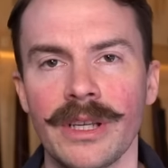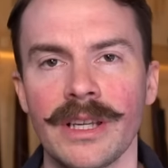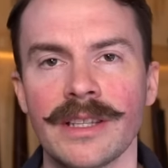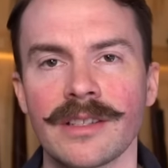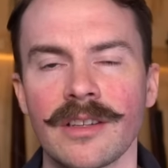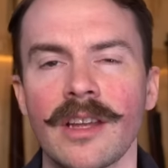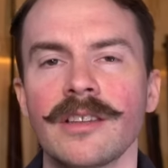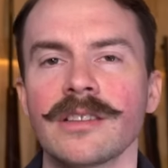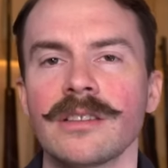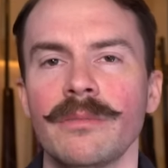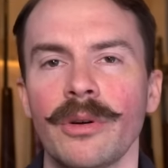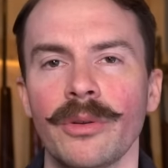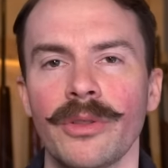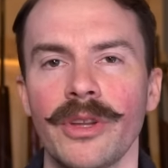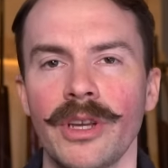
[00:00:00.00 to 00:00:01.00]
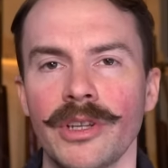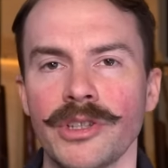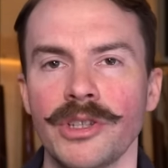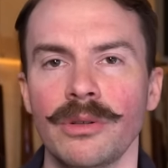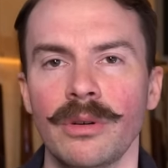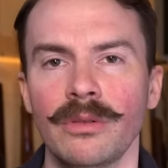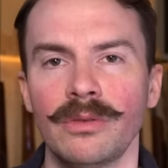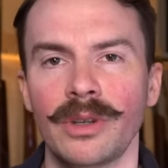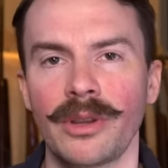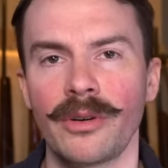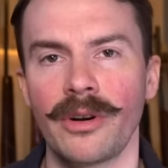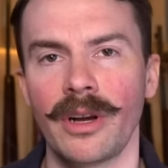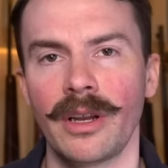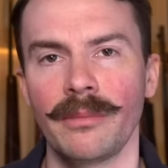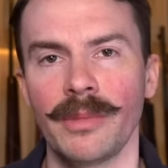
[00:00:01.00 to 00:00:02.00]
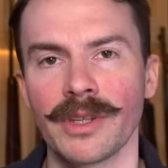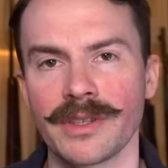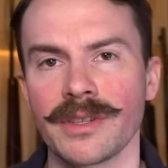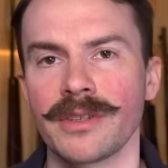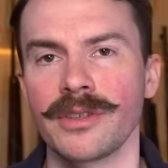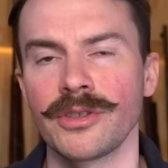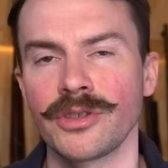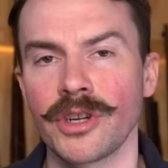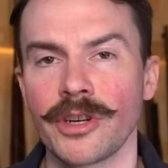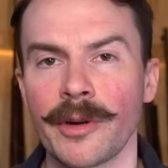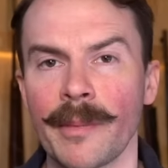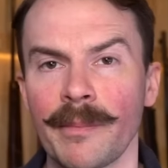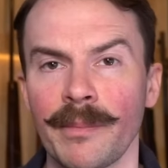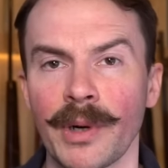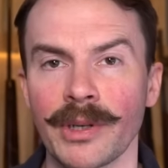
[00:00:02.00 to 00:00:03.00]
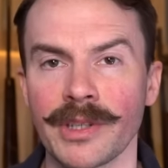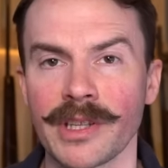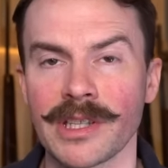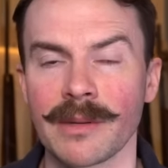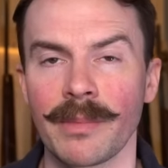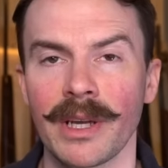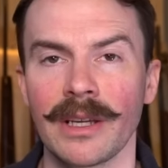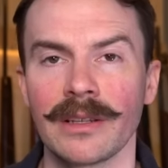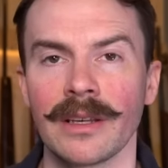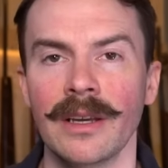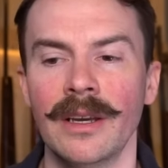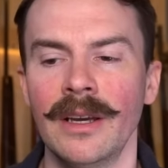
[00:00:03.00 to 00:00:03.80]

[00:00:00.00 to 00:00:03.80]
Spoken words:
incensed about the issue of whether or not businesses should participate.